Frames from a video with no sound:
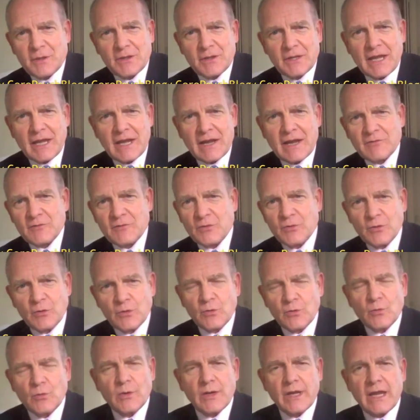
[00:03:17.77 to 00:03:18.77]
in the
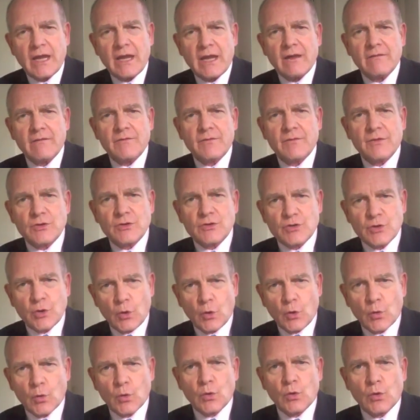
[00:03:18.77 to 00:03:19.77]
afternoon, we have the
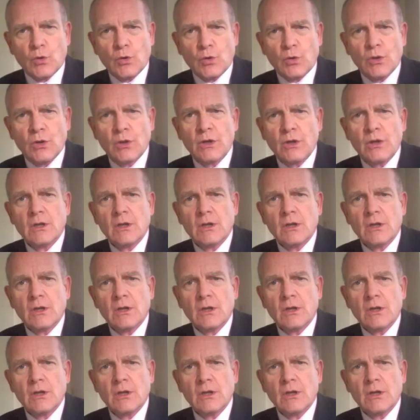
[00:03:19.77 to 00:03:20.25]
total